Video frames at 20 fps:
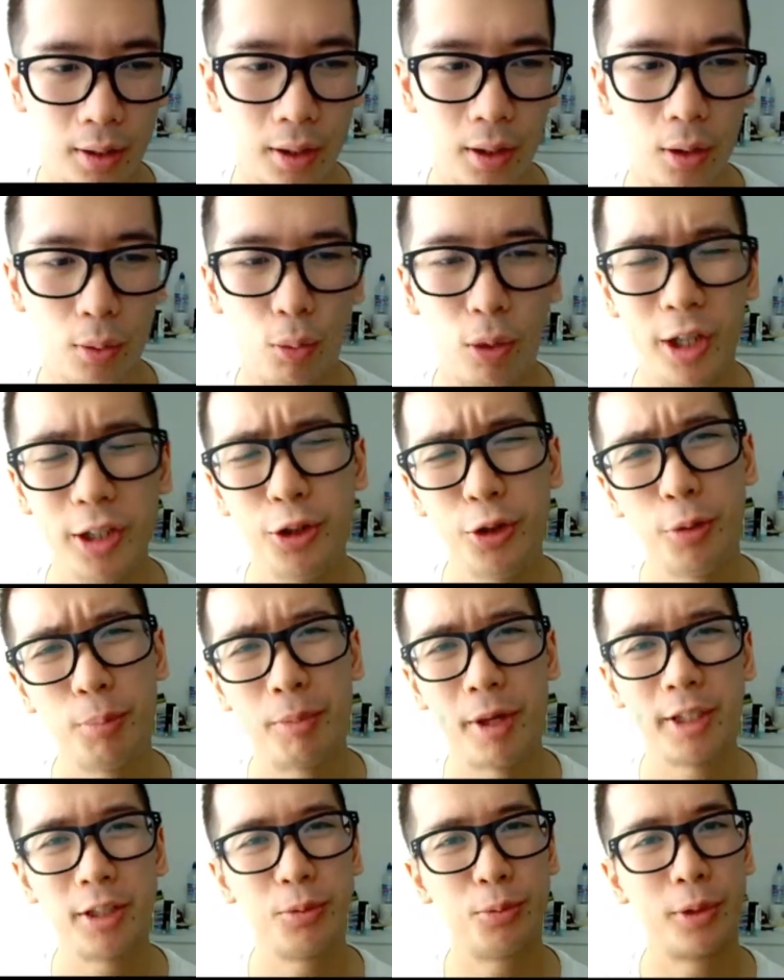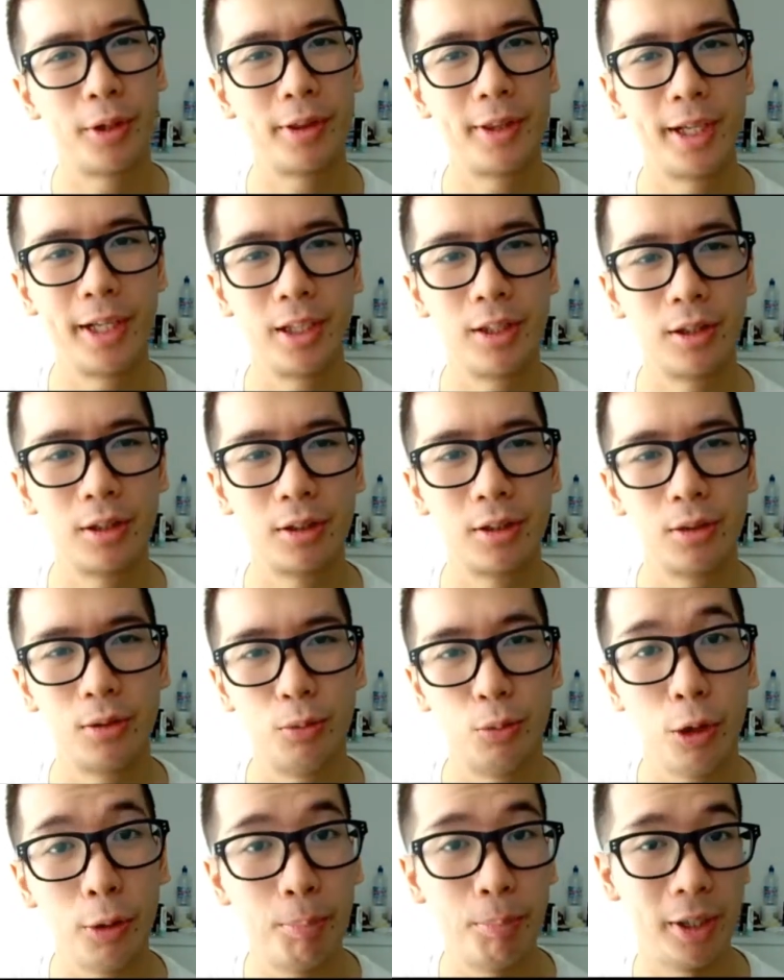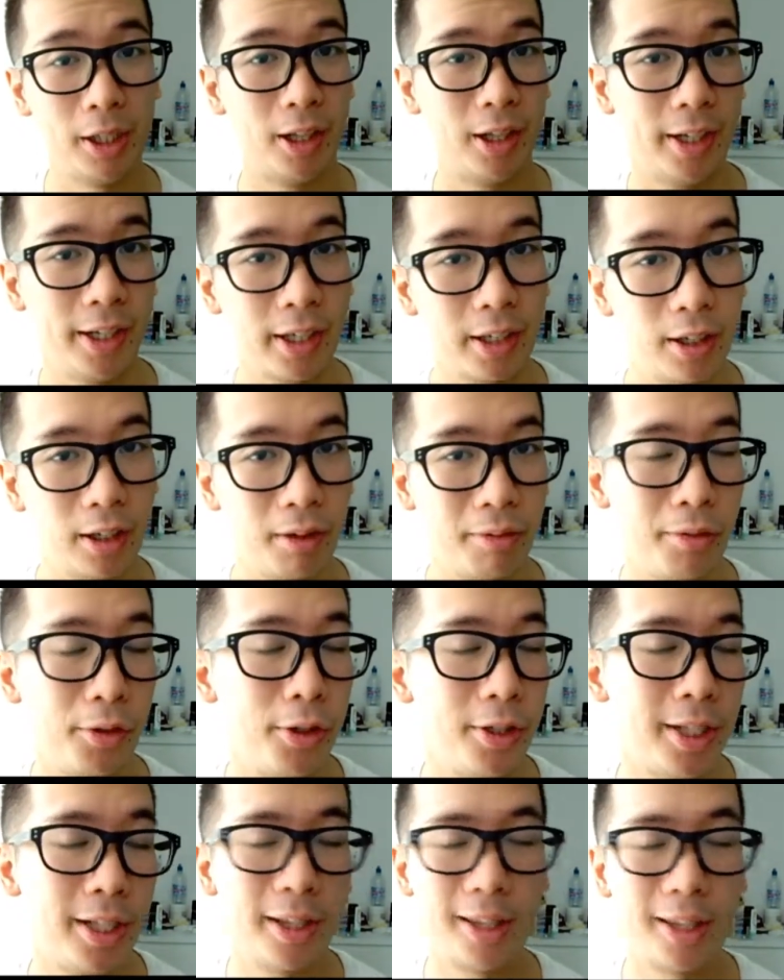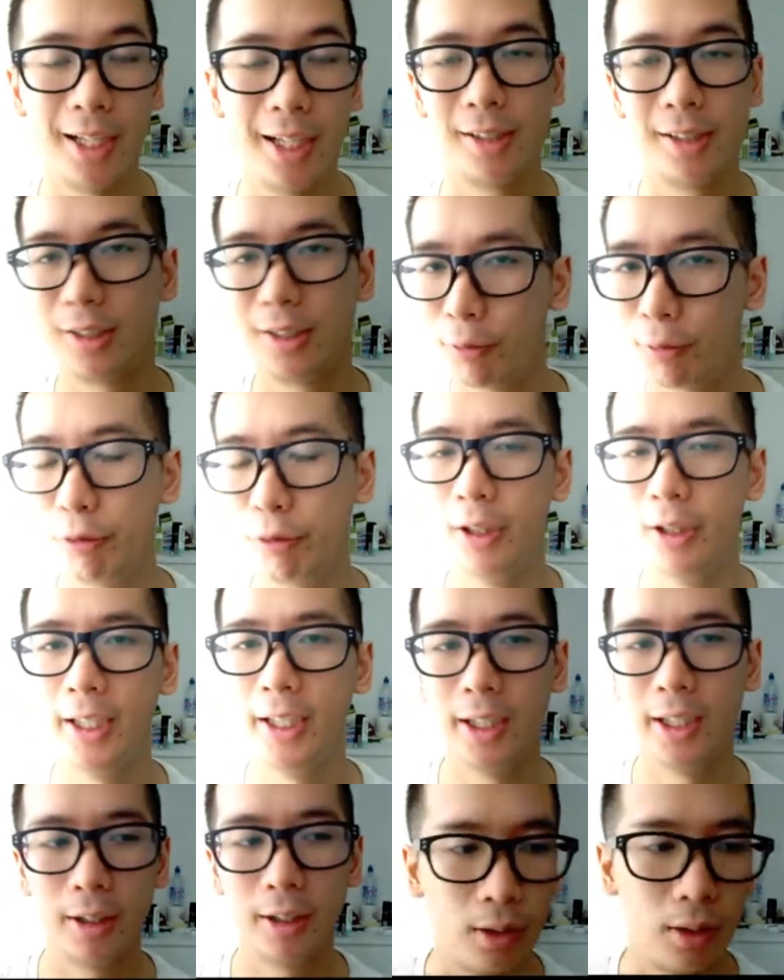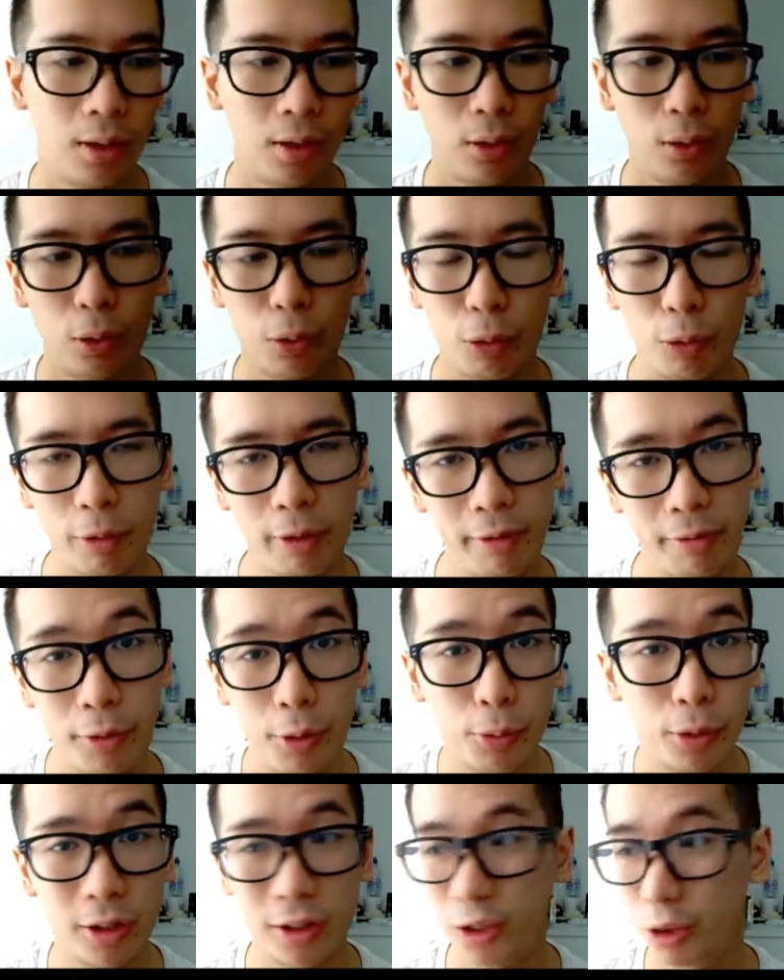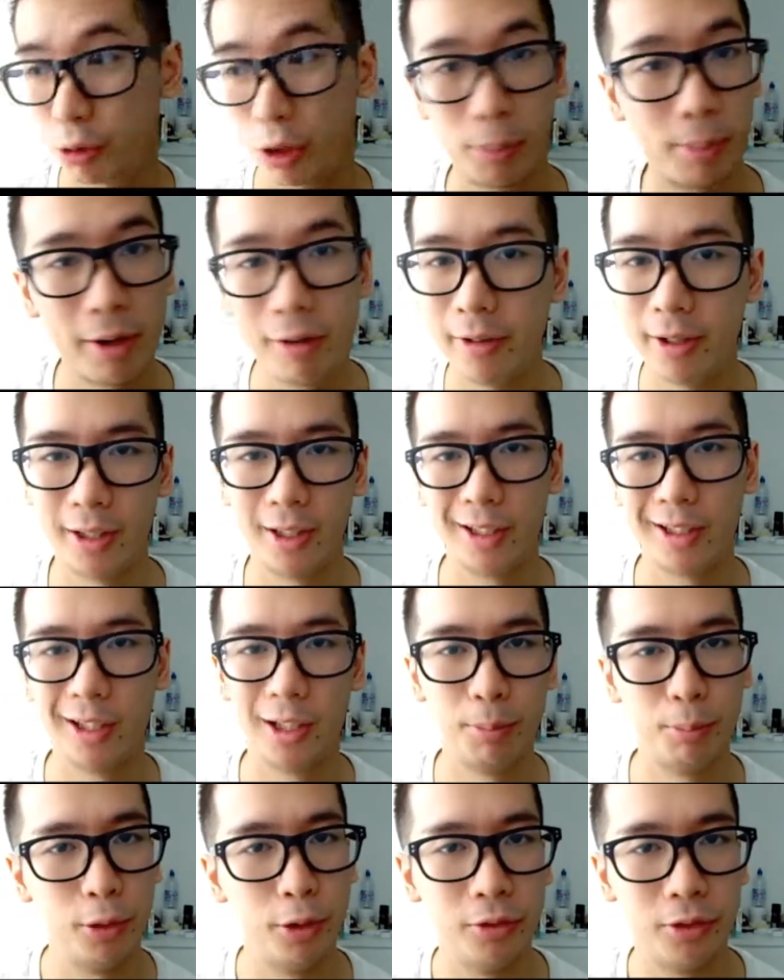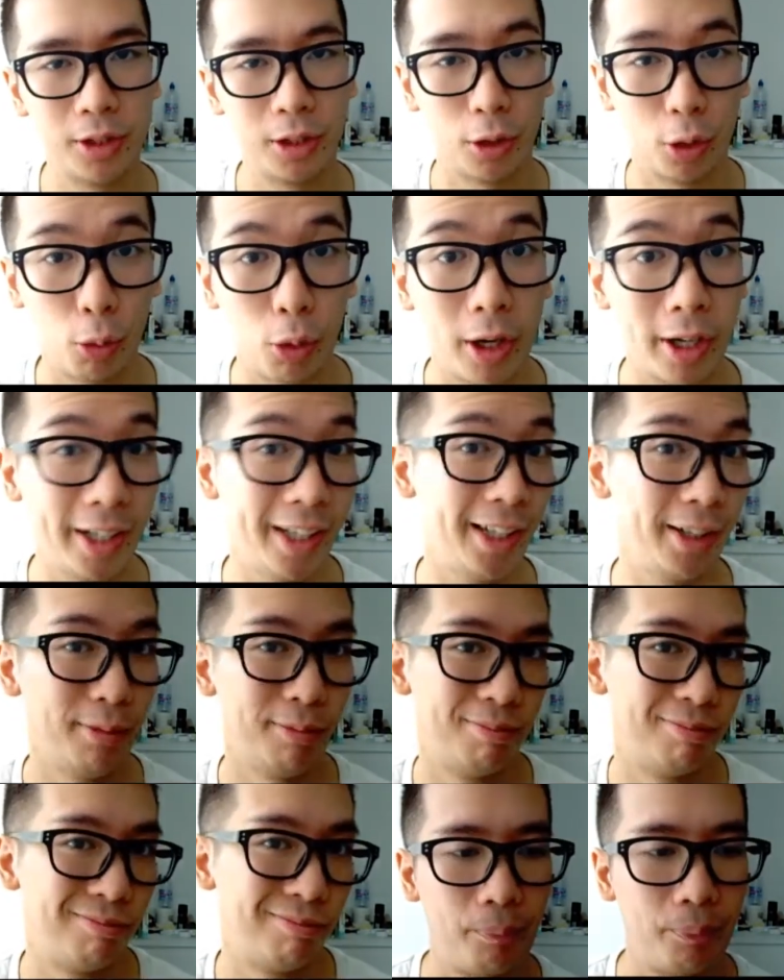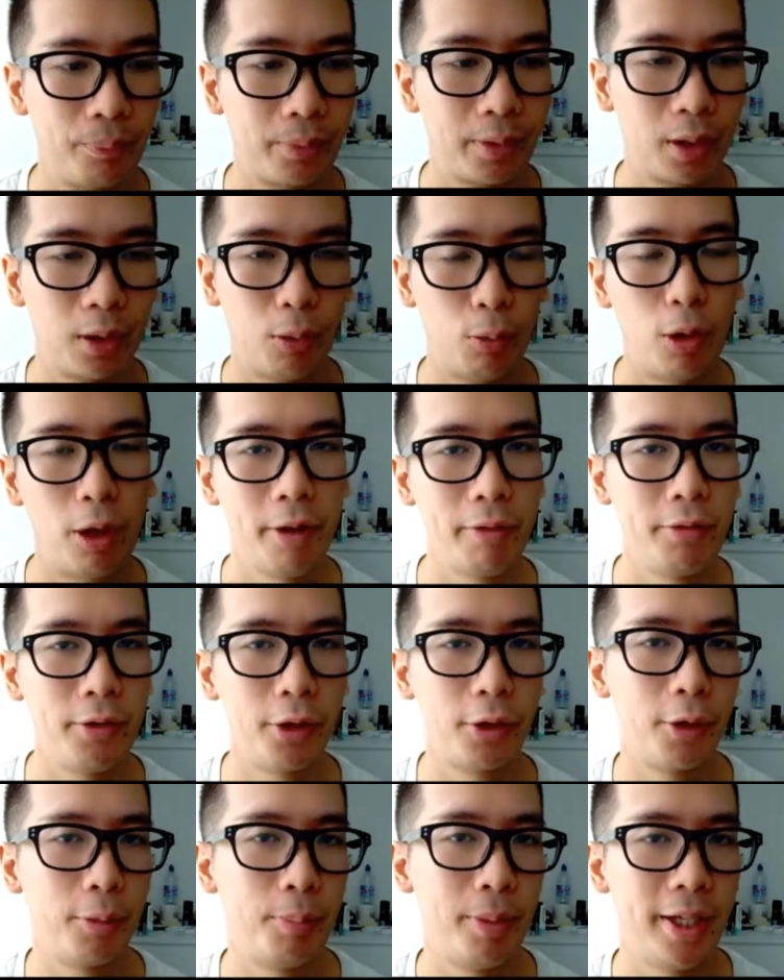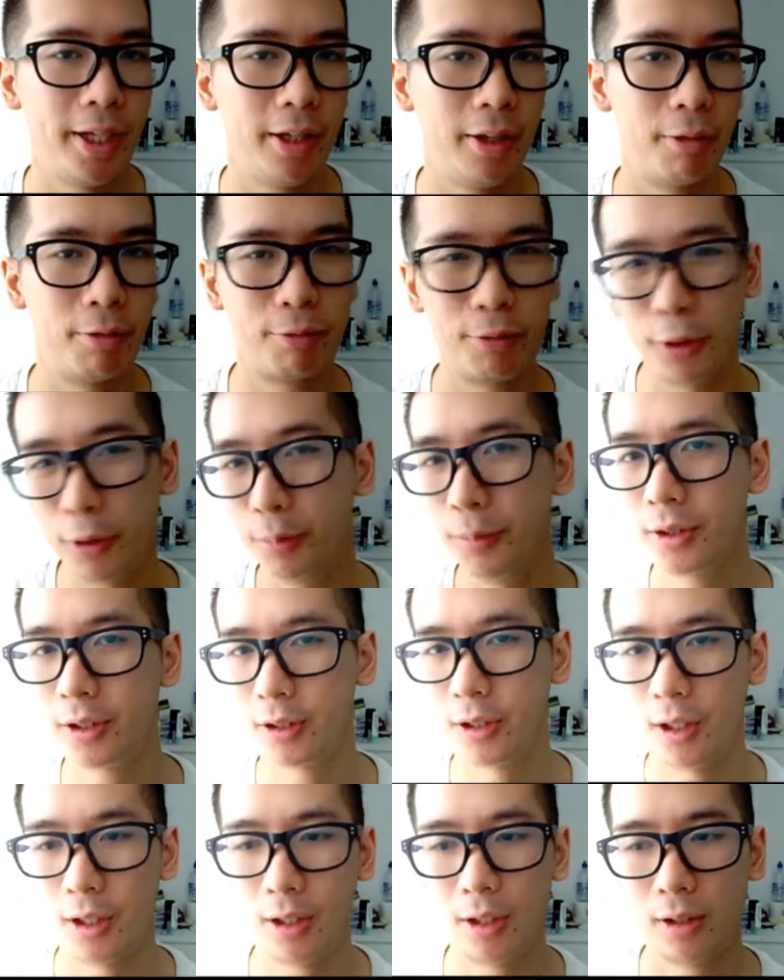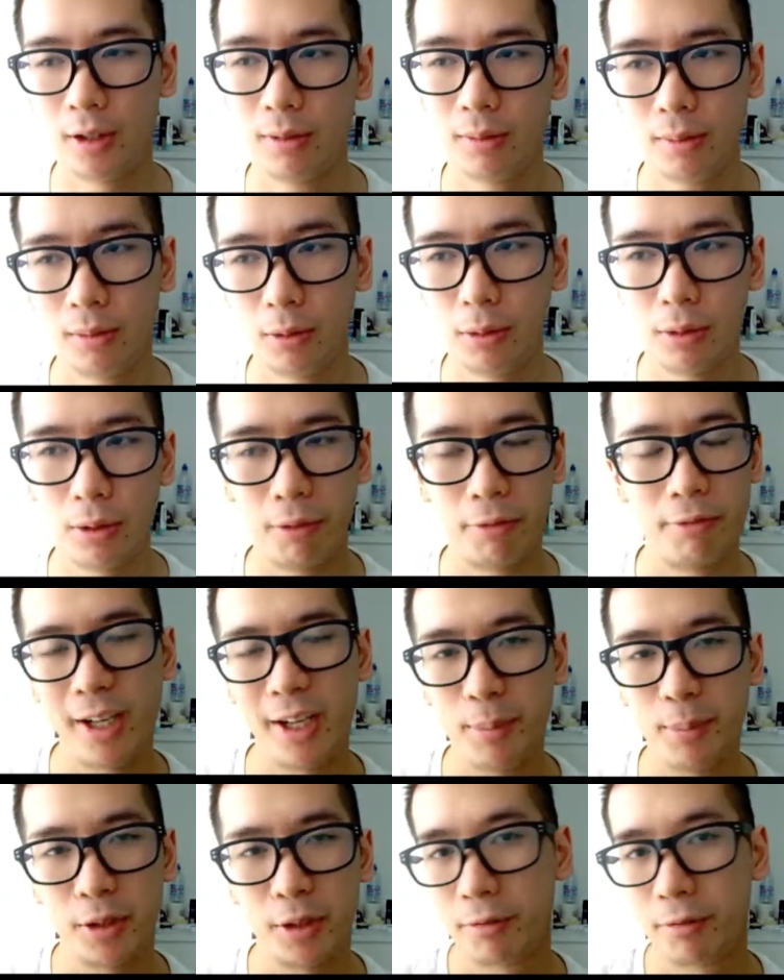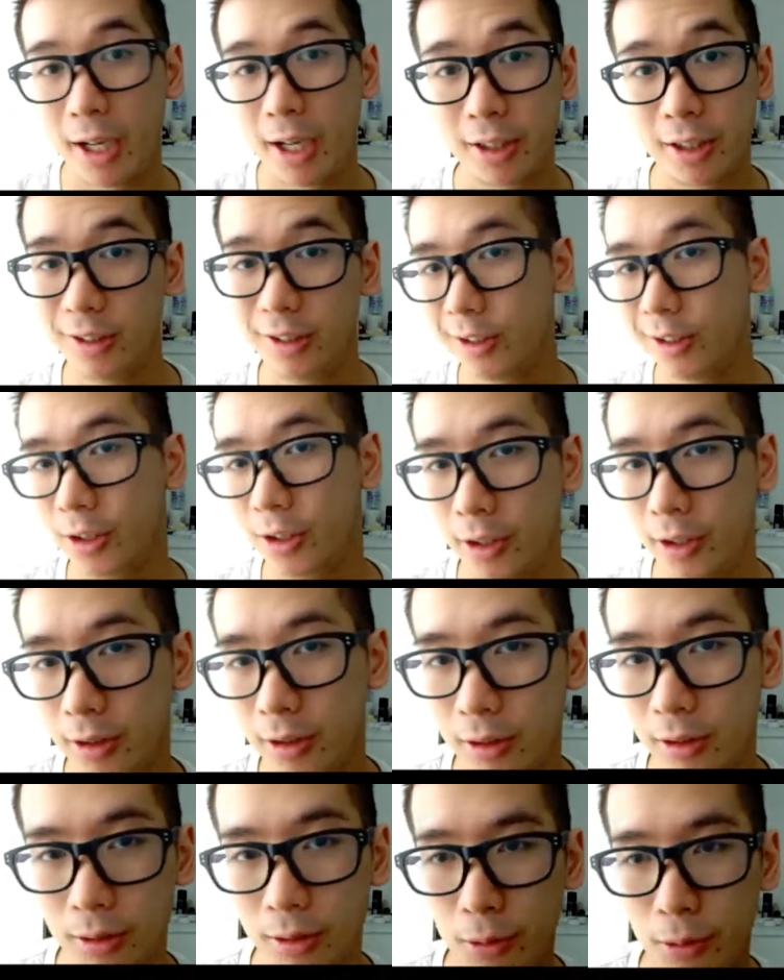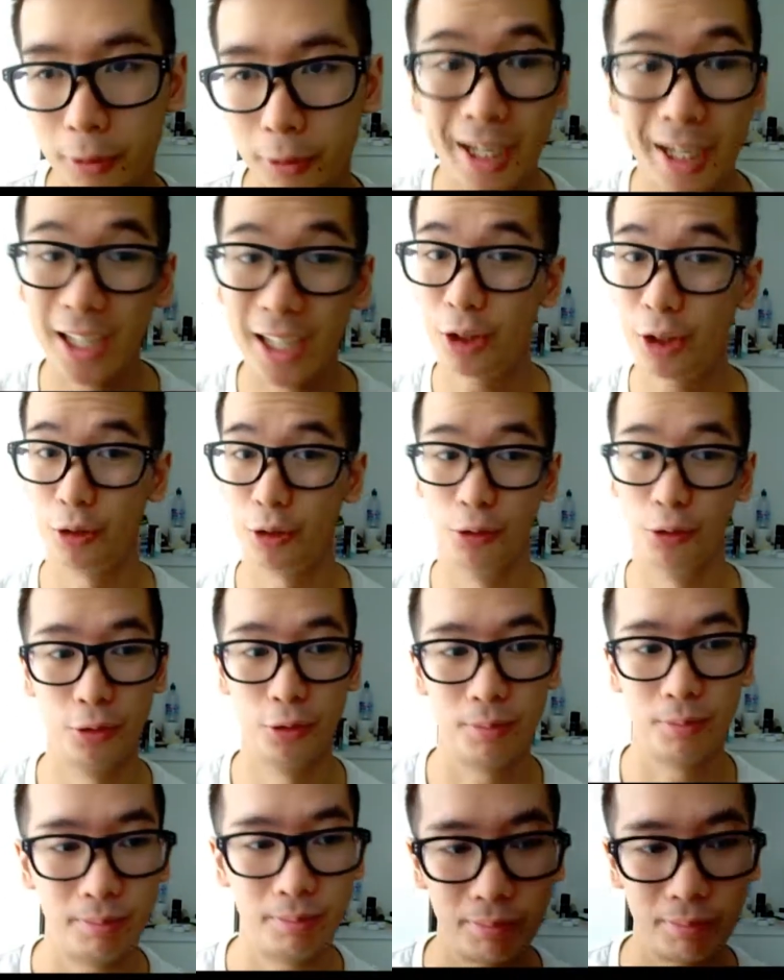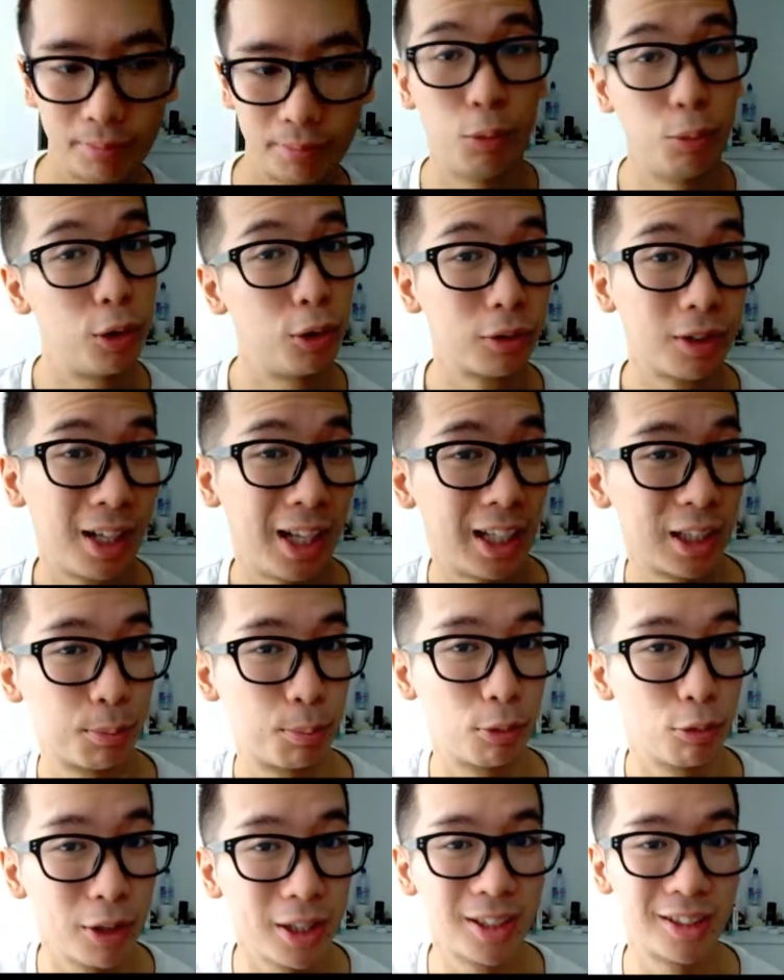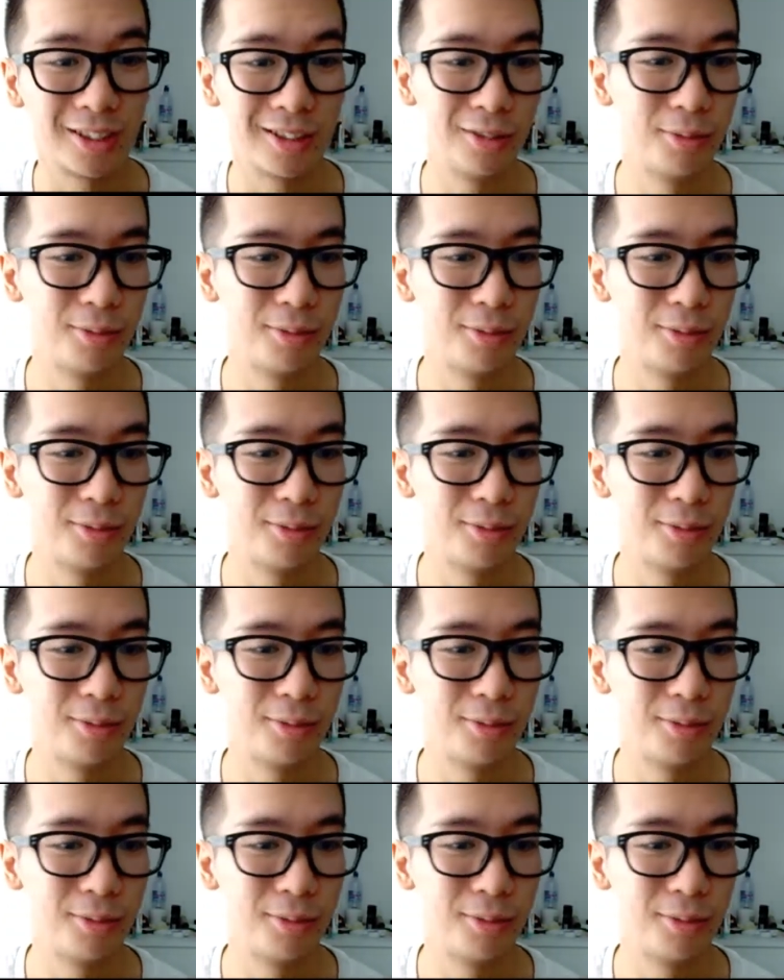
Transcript: Why do you imagine what things would be like if you did things differently, or if you were to drop everything and move to Hawaii? What if you could be a film star, a famous fashion designer, or an astronaut, a world-class barista?